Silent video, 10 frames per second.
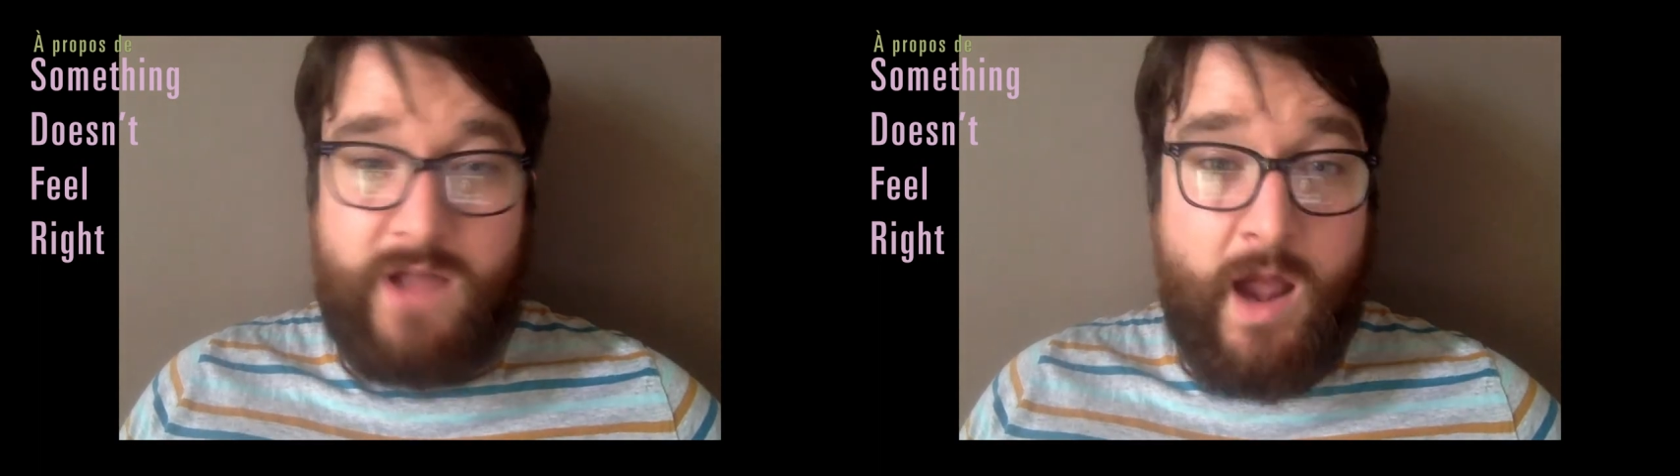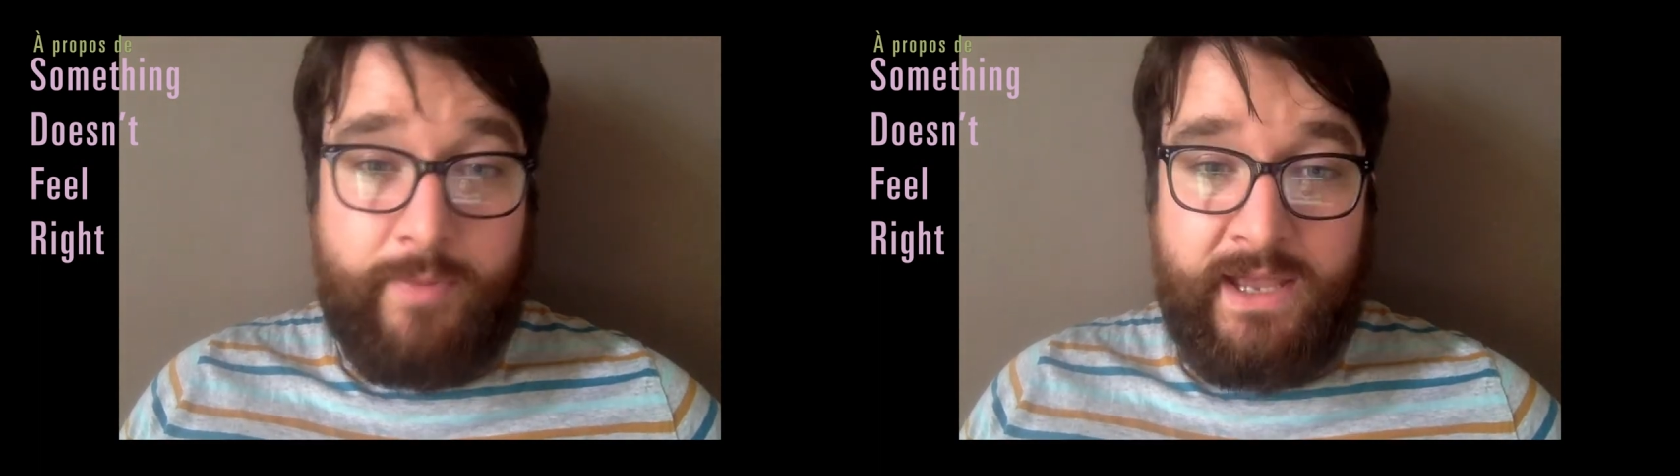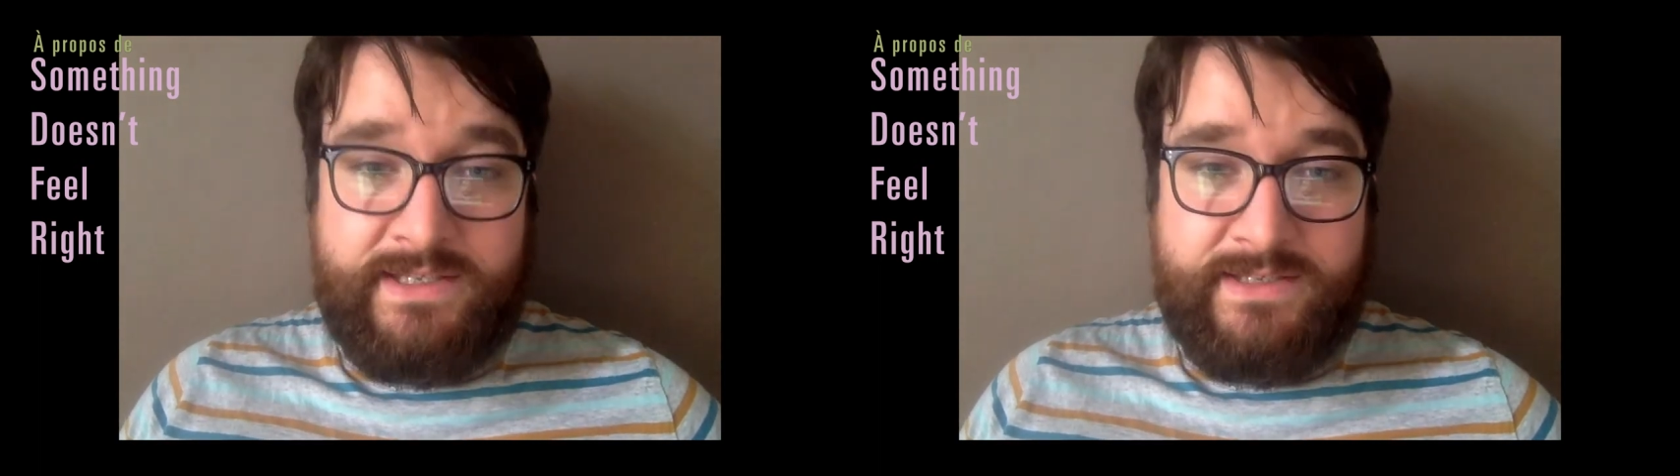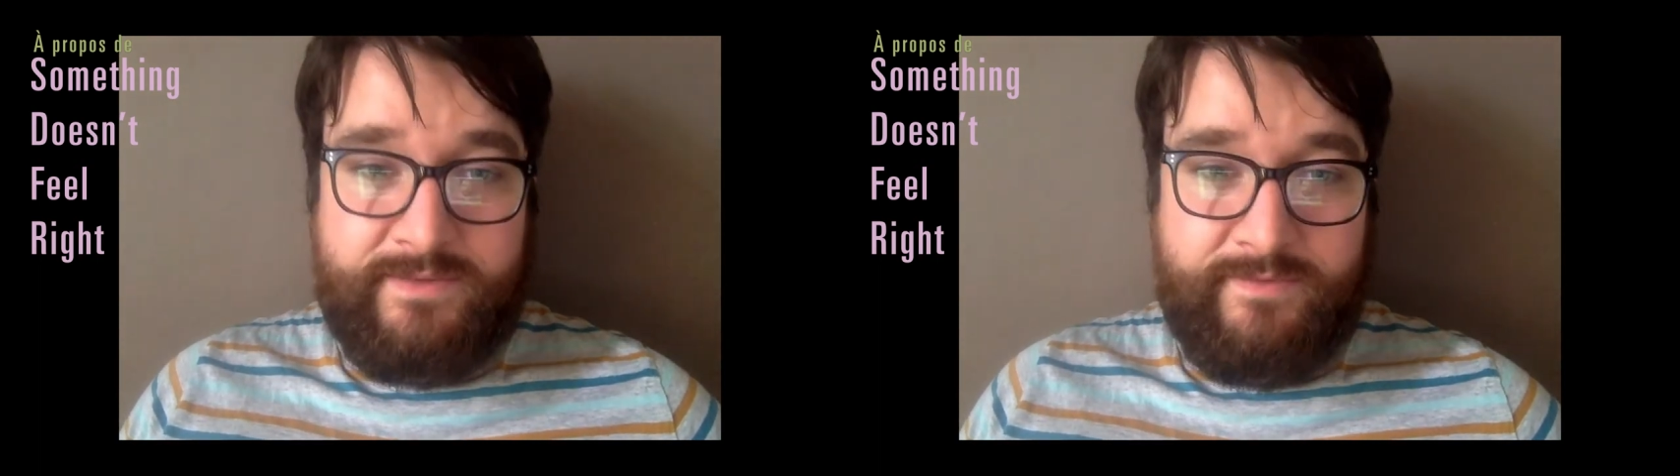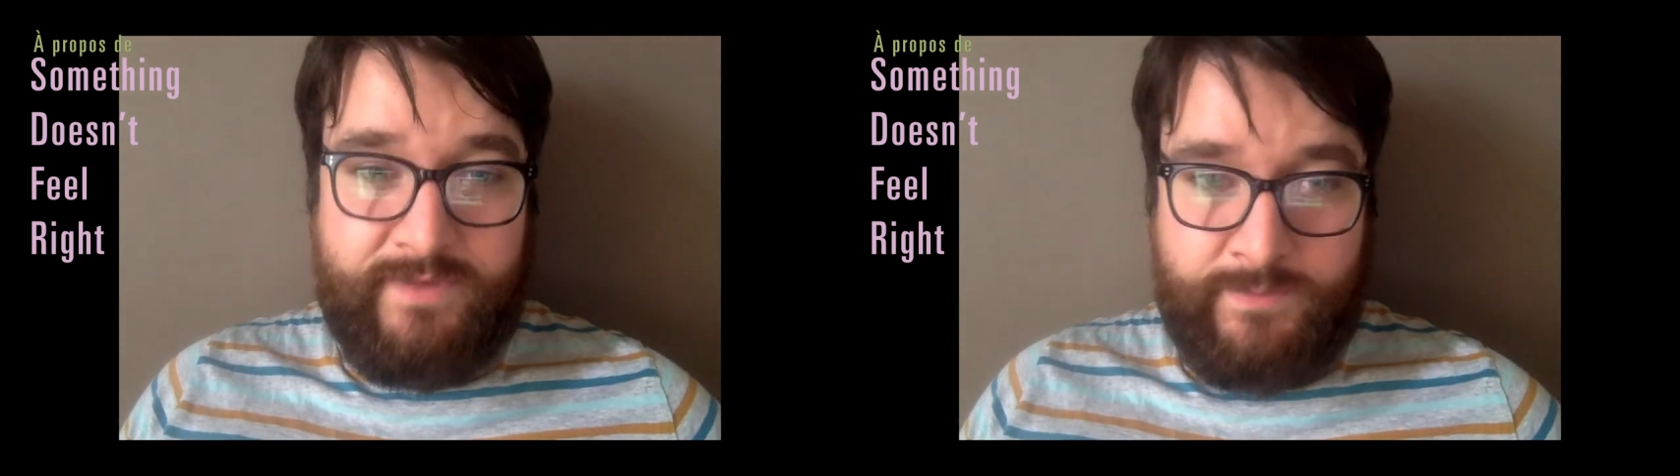
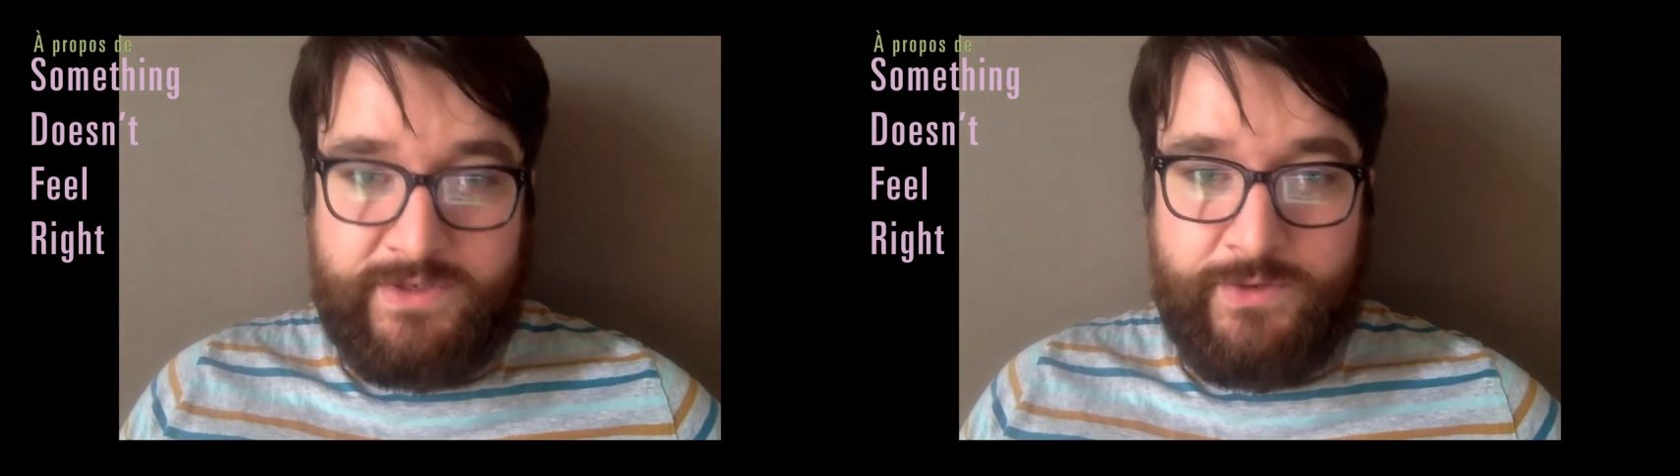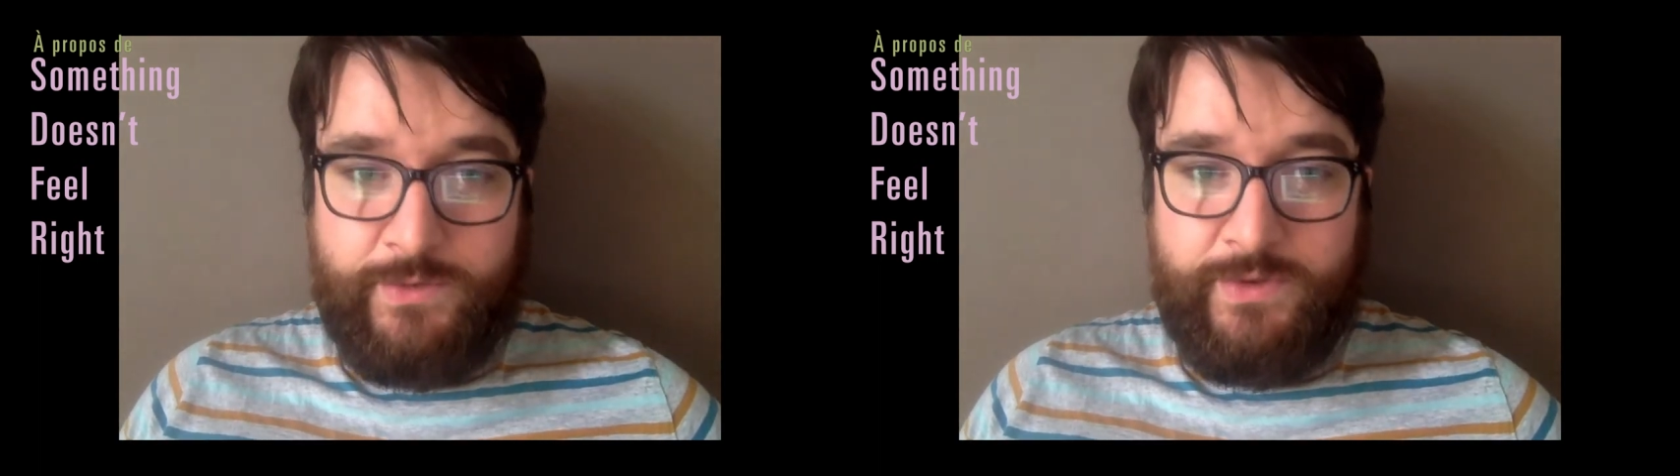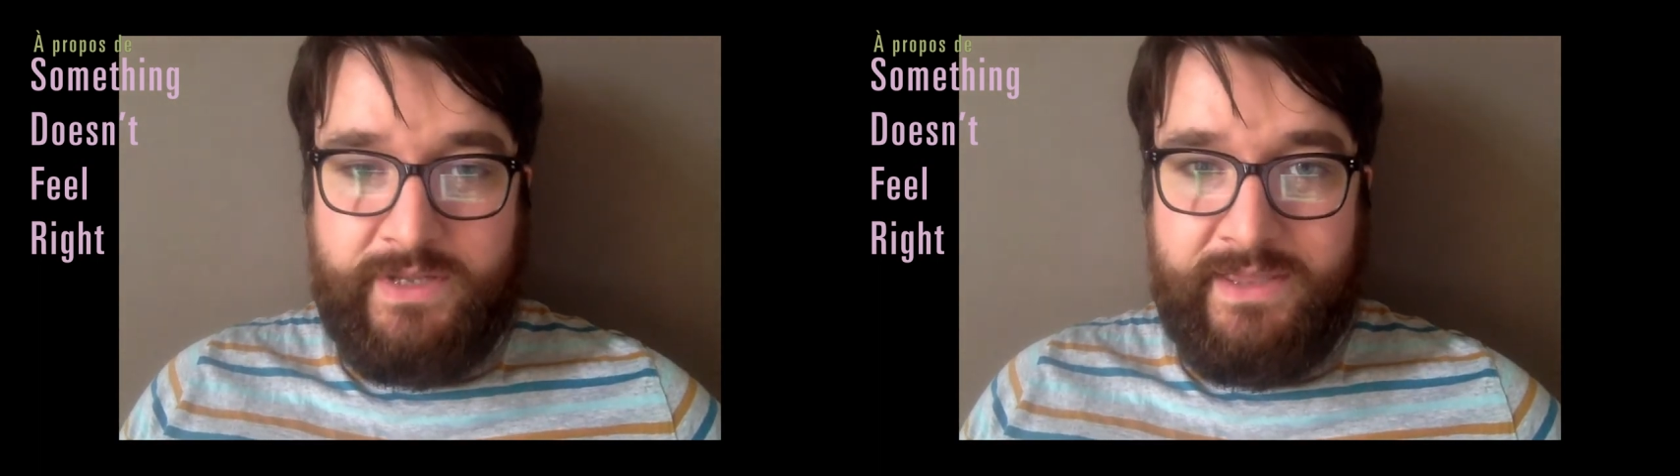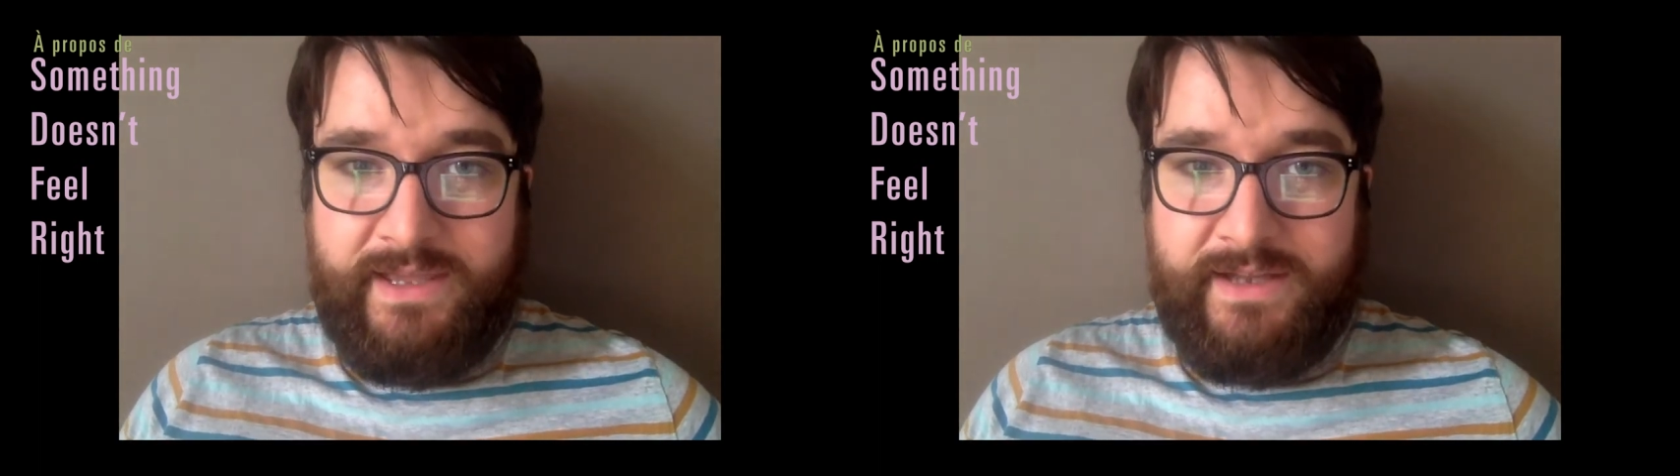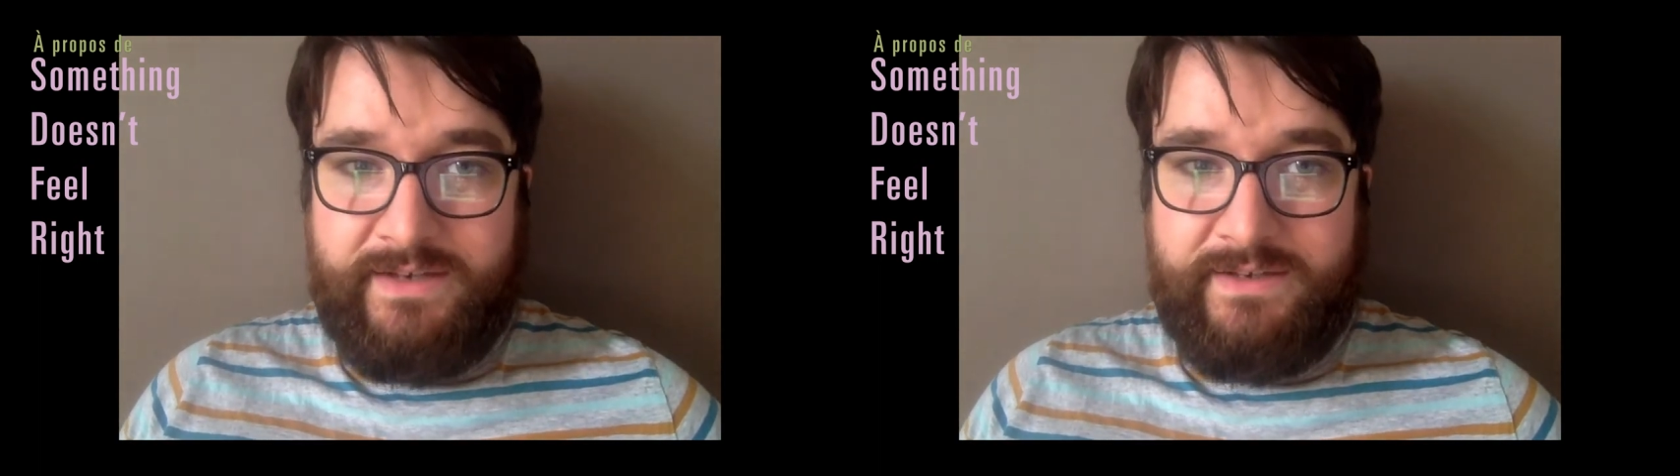comprehensive film school in
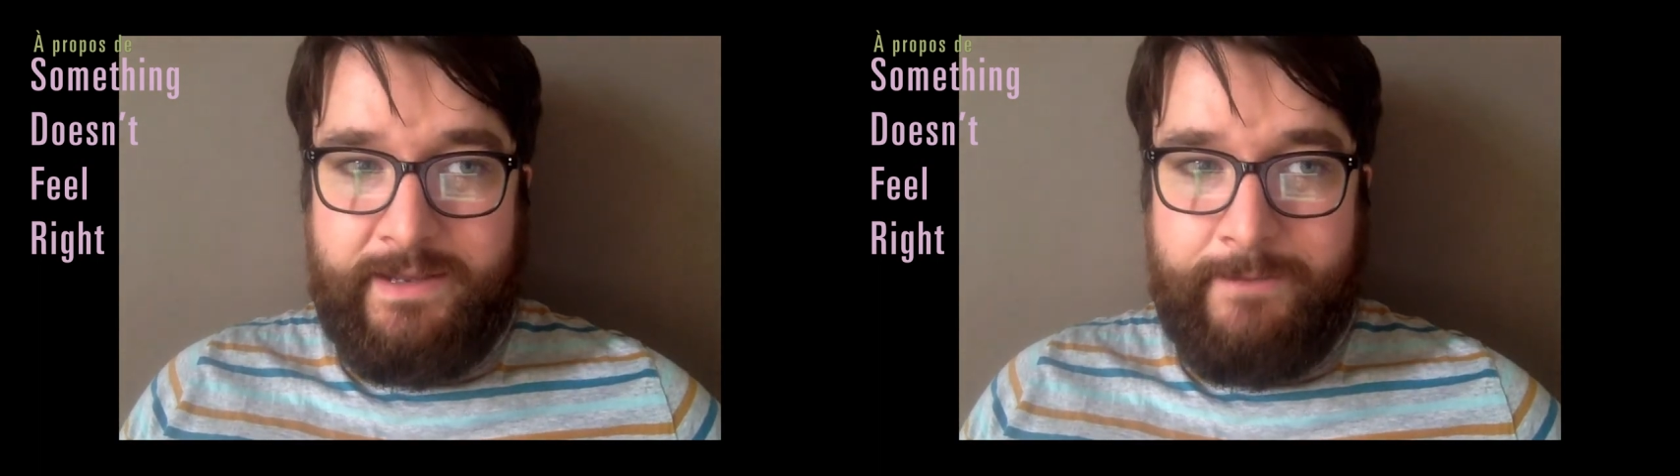that